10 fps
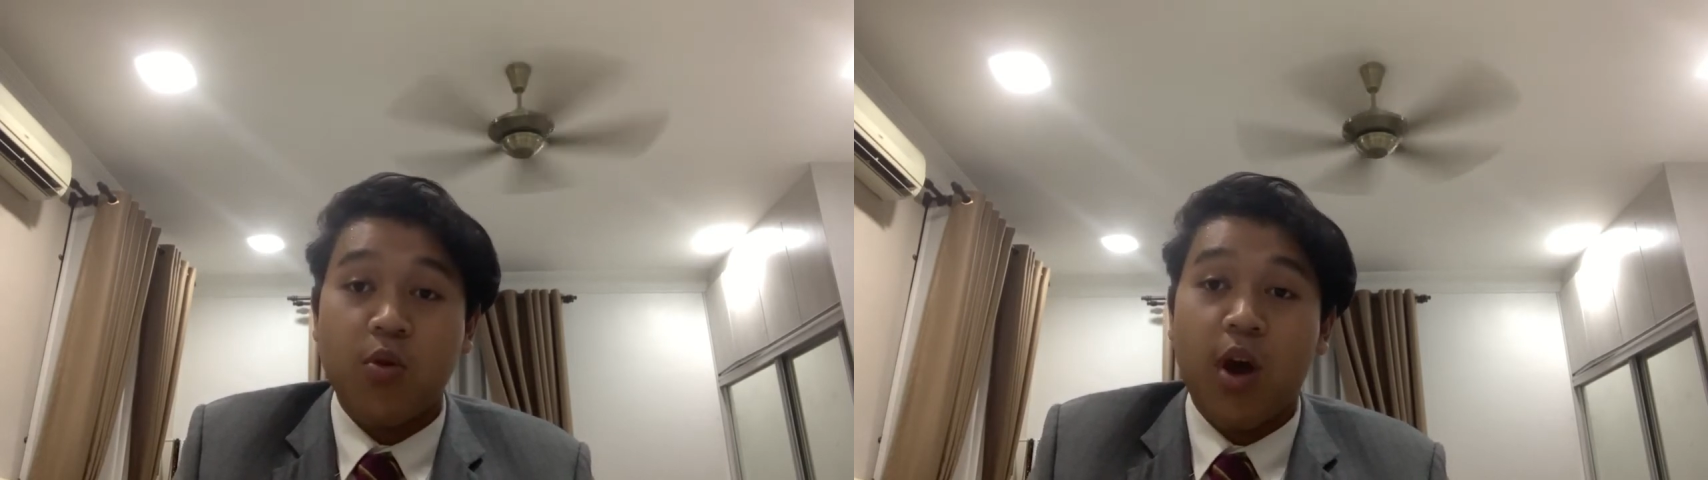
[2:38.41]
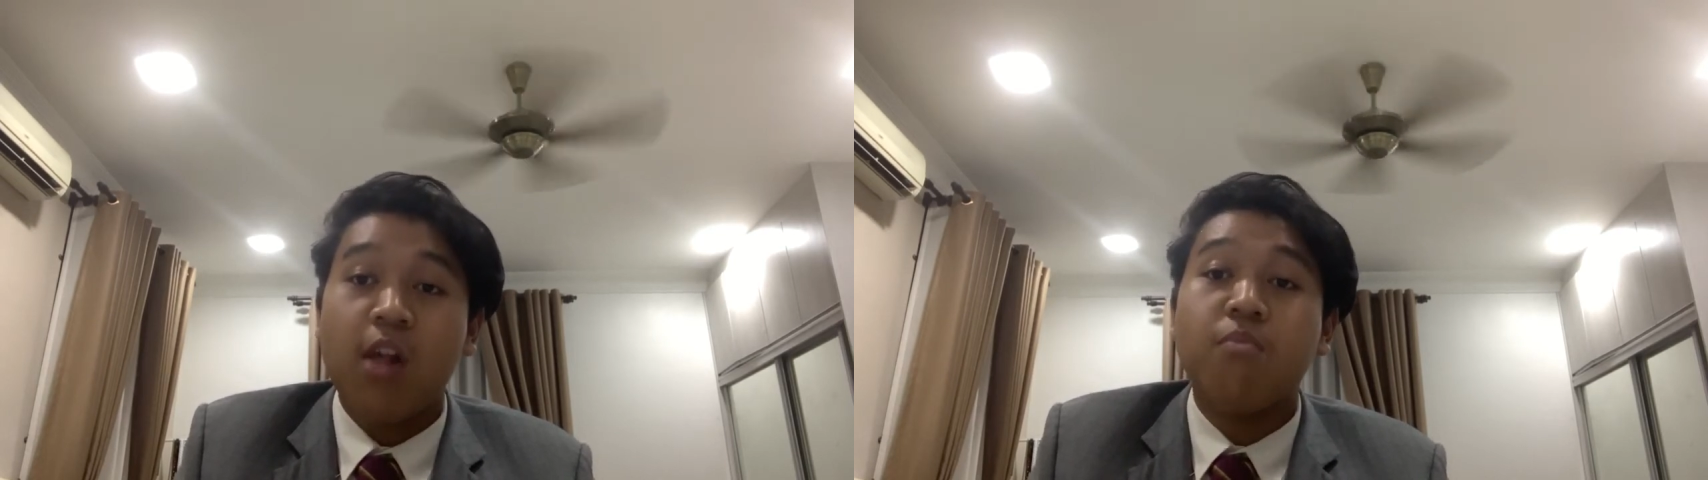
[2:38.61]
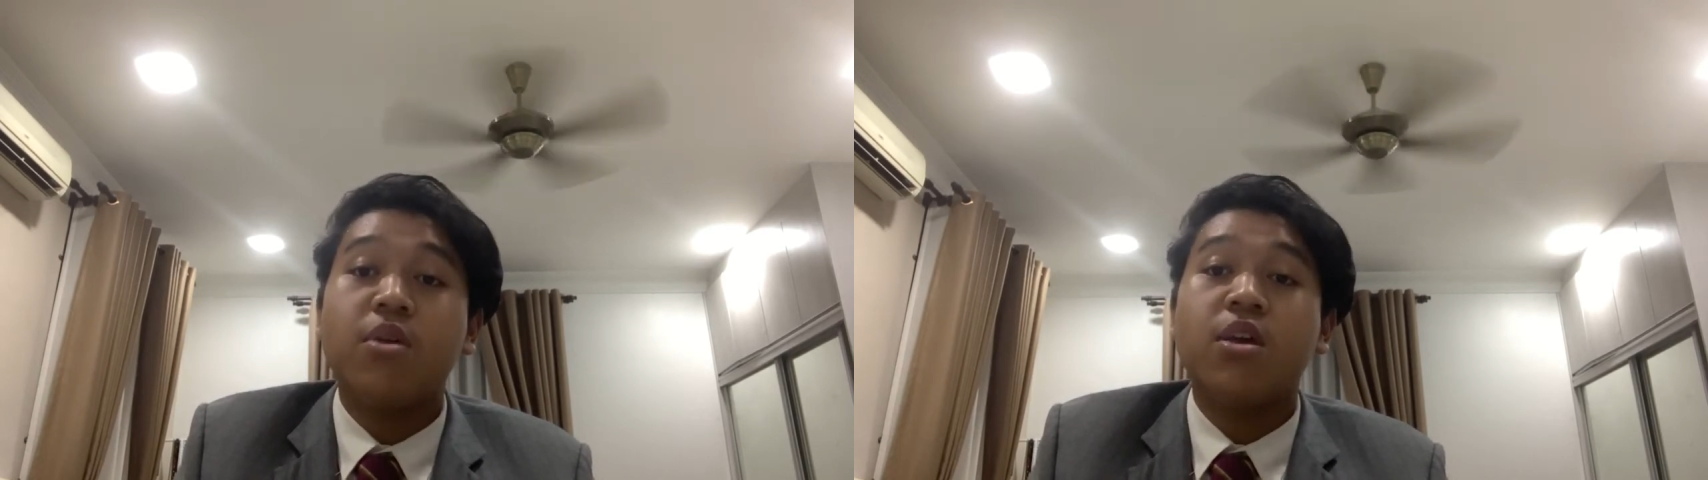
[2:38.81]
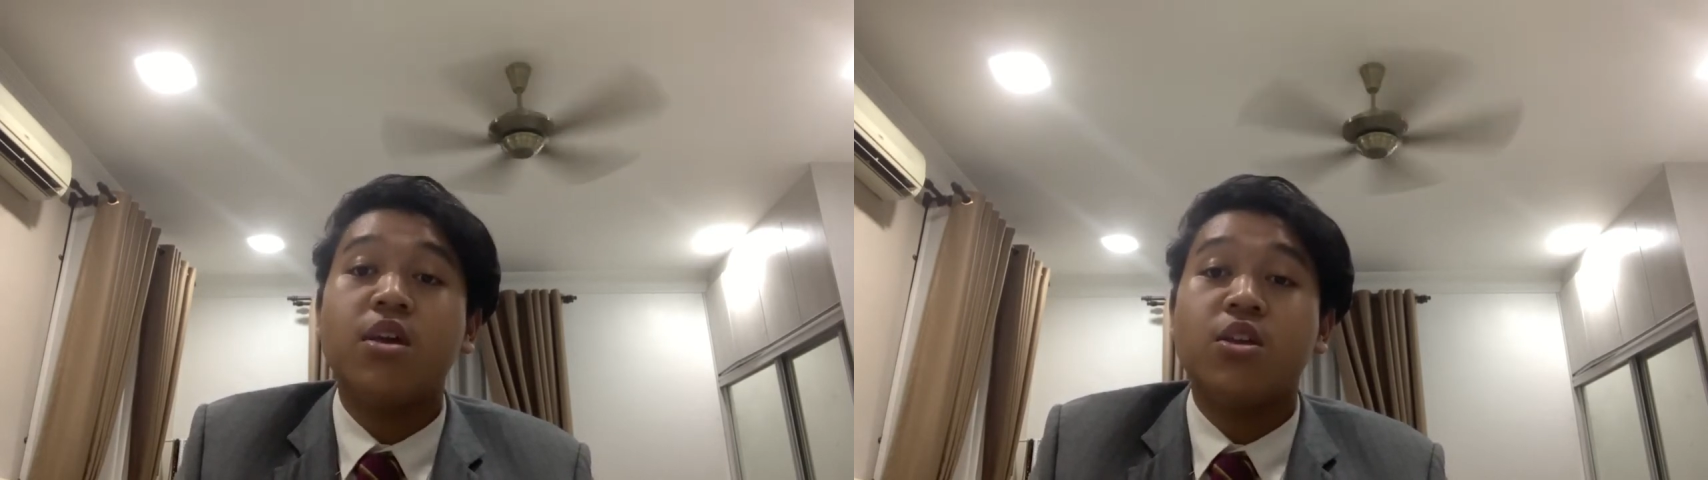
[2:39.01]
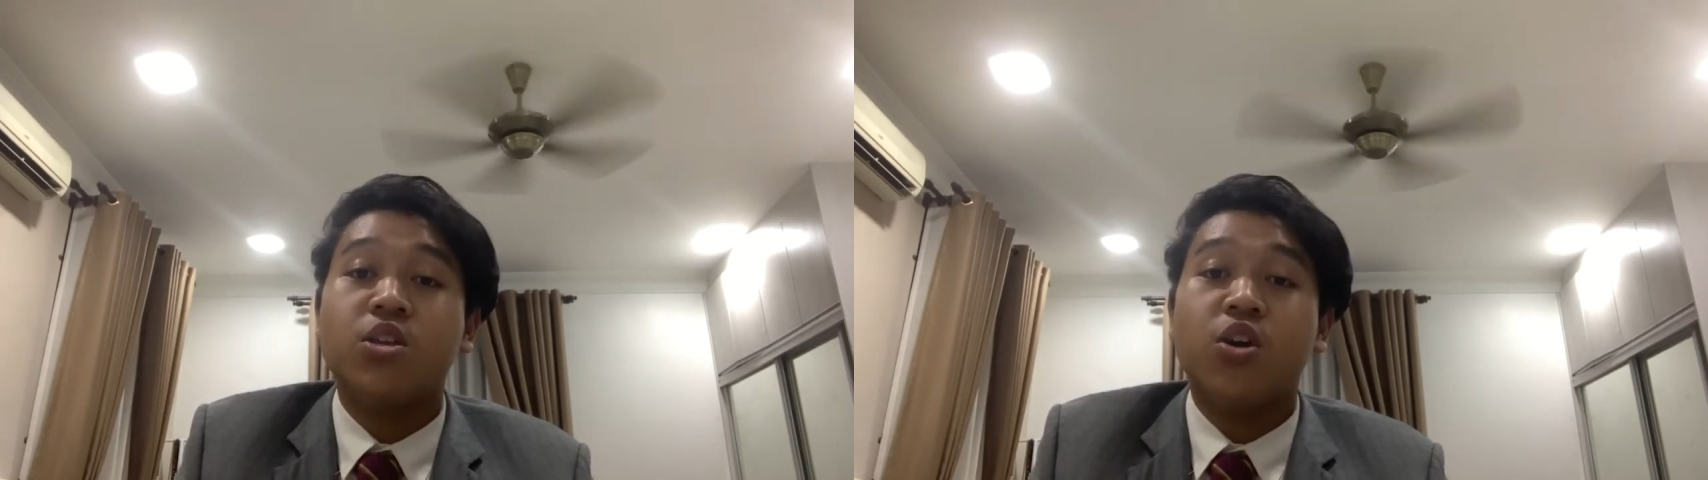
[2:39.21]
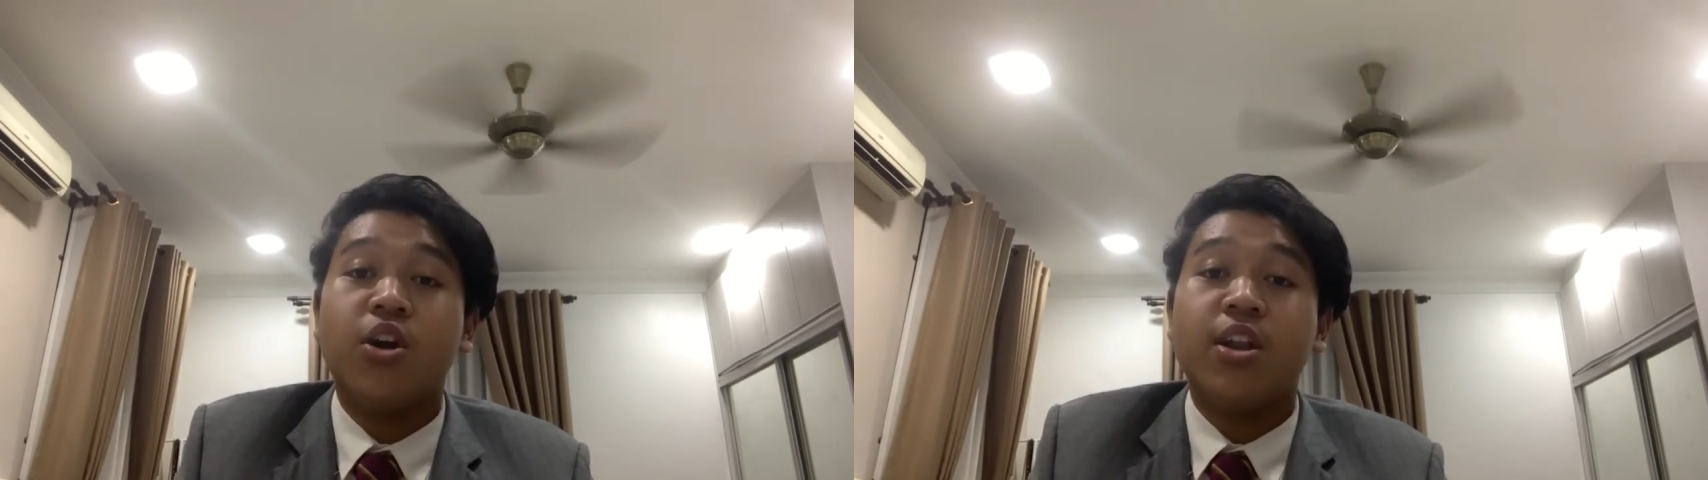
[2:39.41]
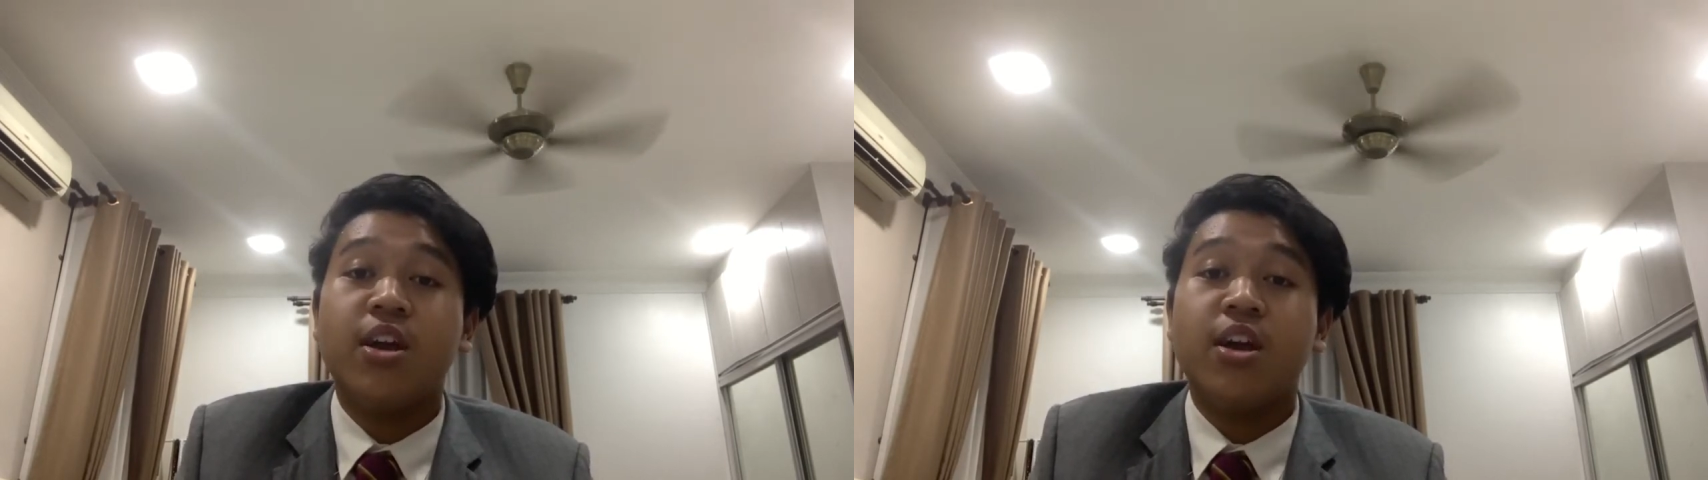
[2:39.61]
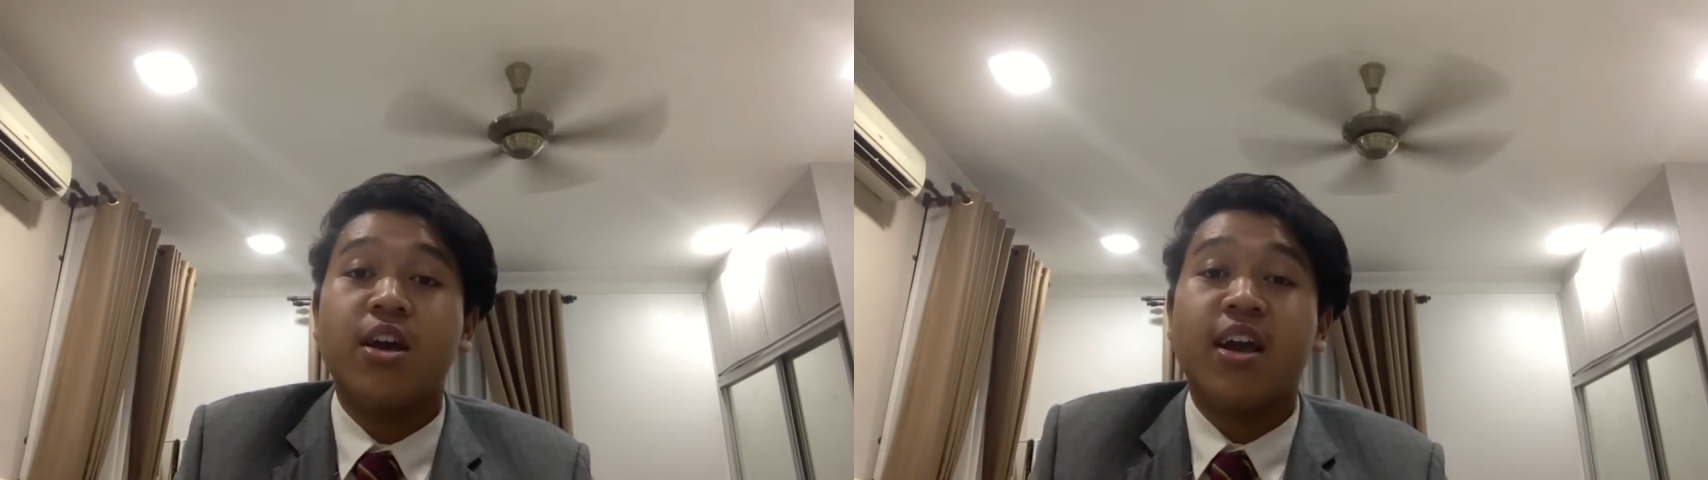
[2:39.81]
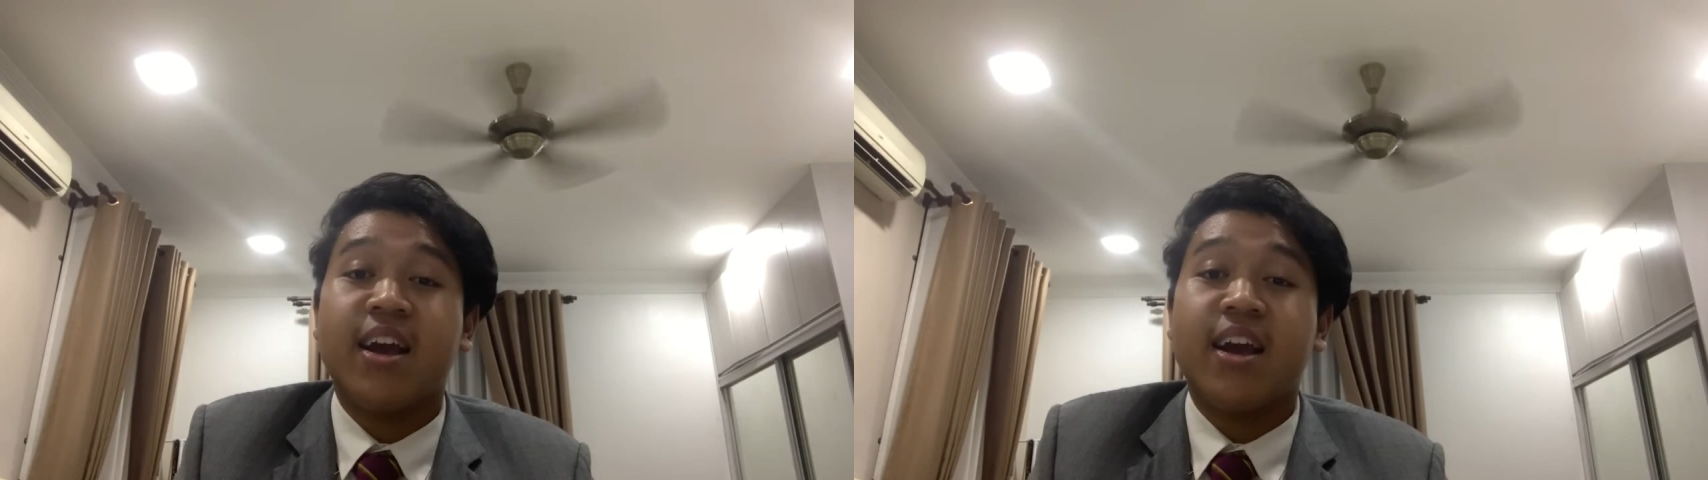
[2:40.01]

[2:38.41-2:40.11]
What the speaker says: to help me join the